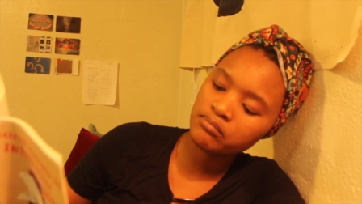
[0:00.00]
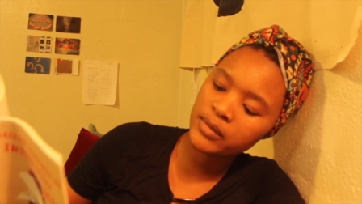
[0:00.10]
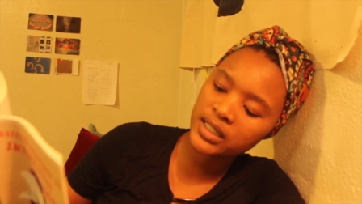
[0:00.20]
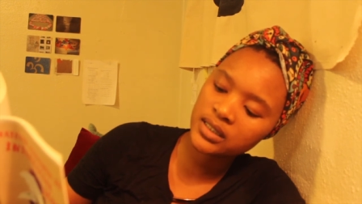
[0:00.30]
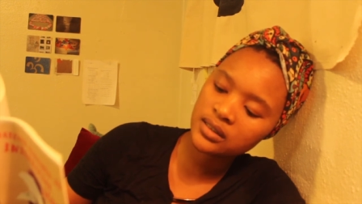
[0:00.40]

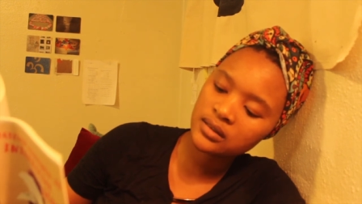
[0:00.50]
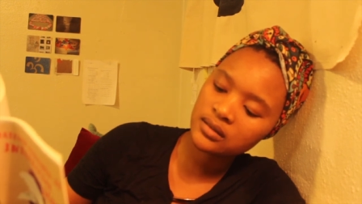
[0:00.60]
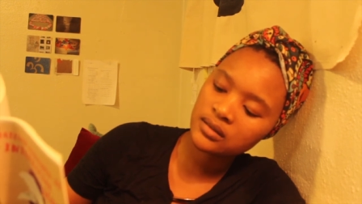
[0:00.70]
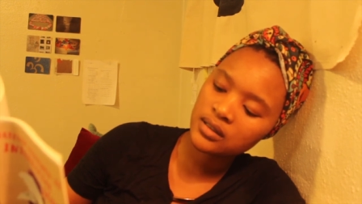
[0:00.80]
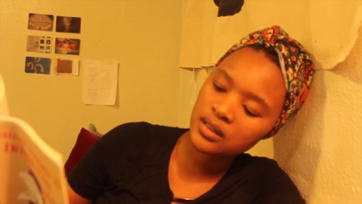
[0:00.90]
met
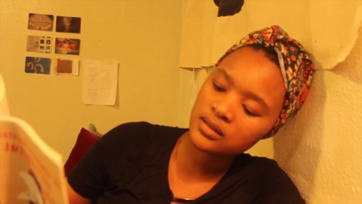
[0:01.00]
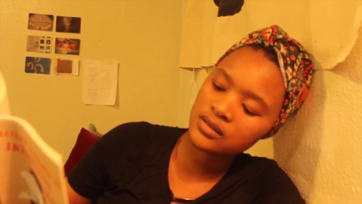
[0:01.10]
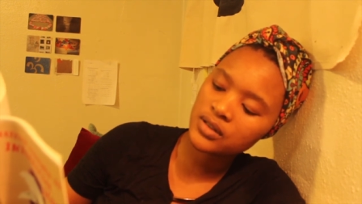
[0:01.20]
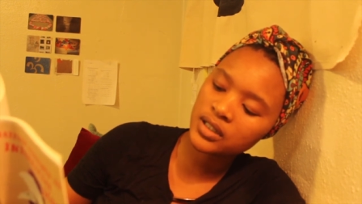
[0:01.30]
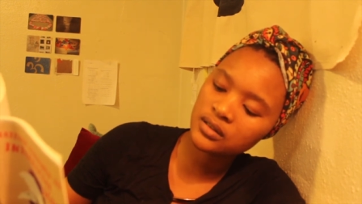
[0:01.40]

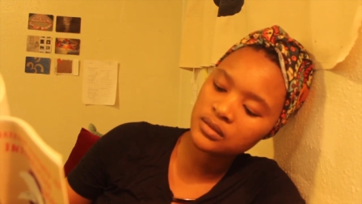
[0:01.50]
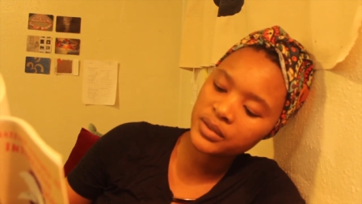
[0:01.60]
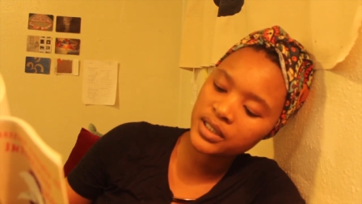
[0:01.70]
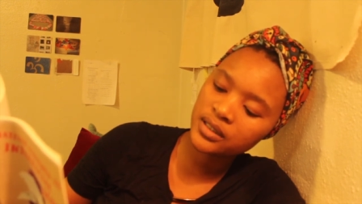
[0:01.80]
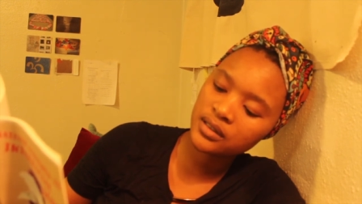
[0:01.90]
and struggled
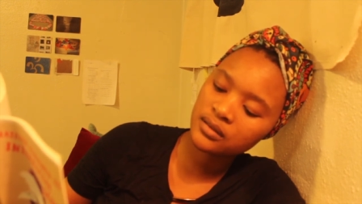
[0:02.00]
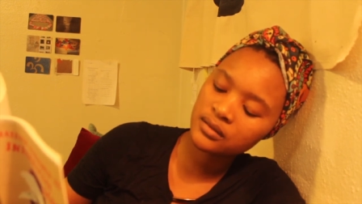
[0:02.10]
with.